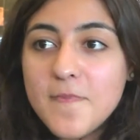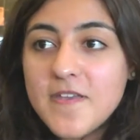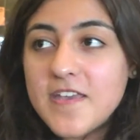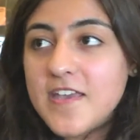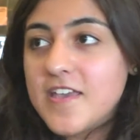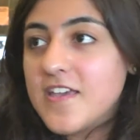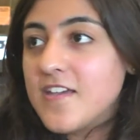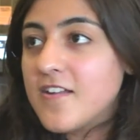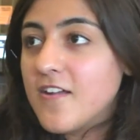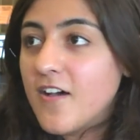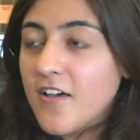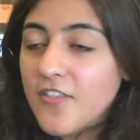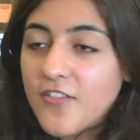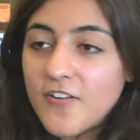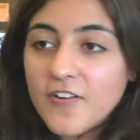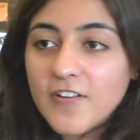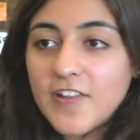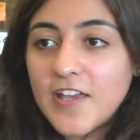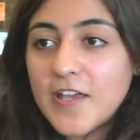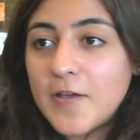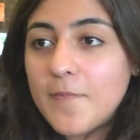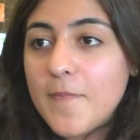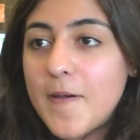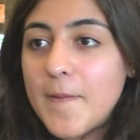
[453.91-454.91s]
me and other
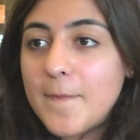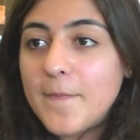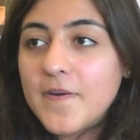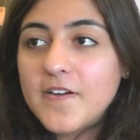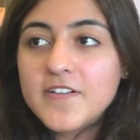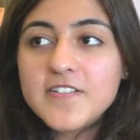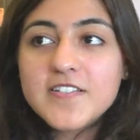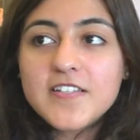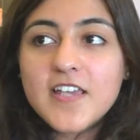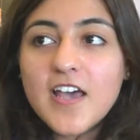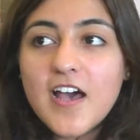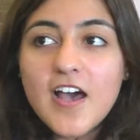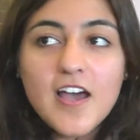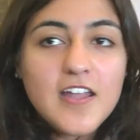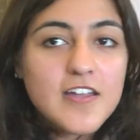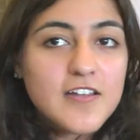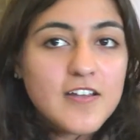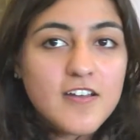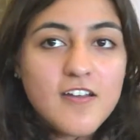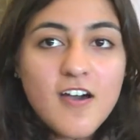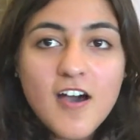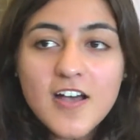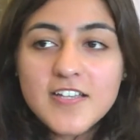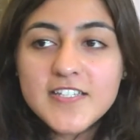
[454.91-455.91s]
like members got
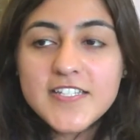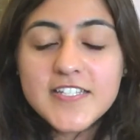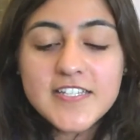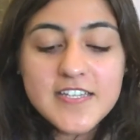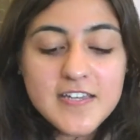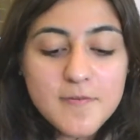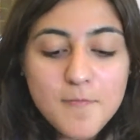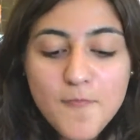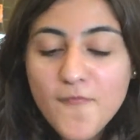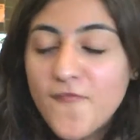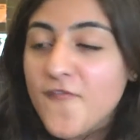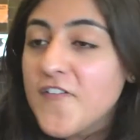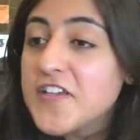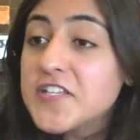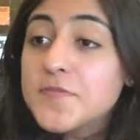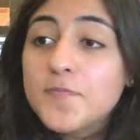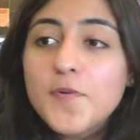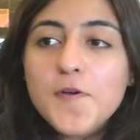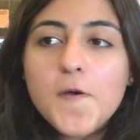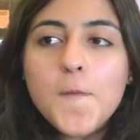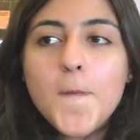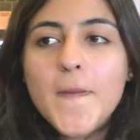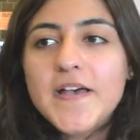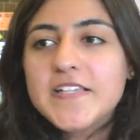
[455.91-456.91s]
constant
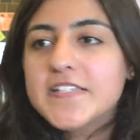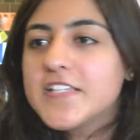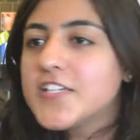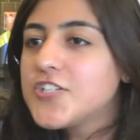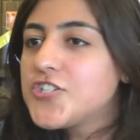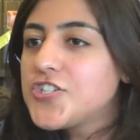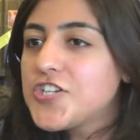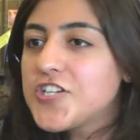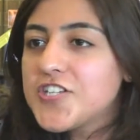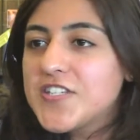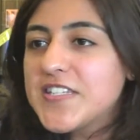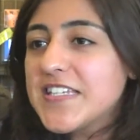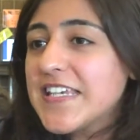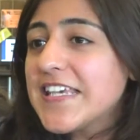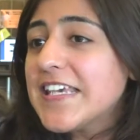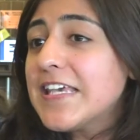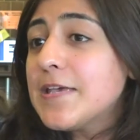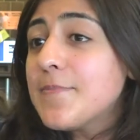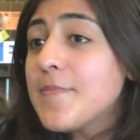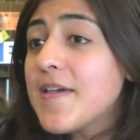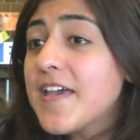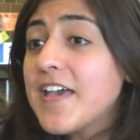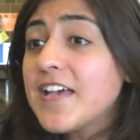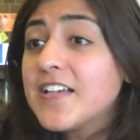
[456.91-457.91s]
Facebook messages,
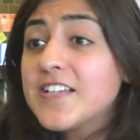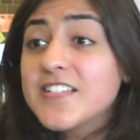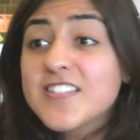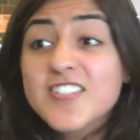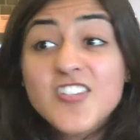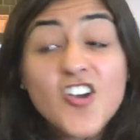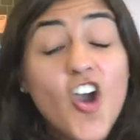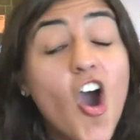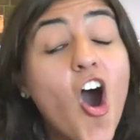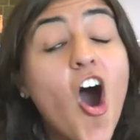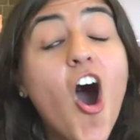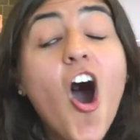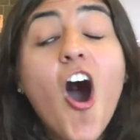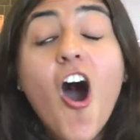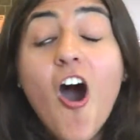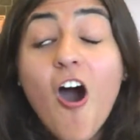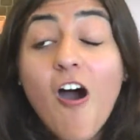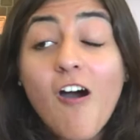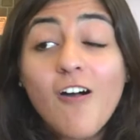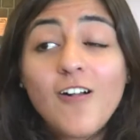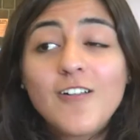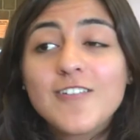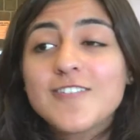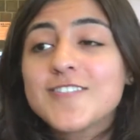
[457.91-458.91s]
emails,
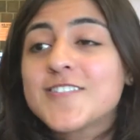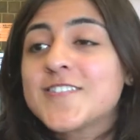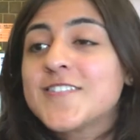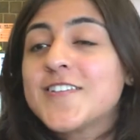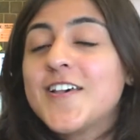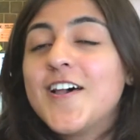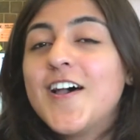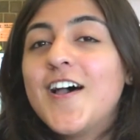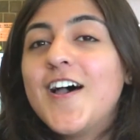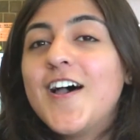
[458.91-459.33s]
calls.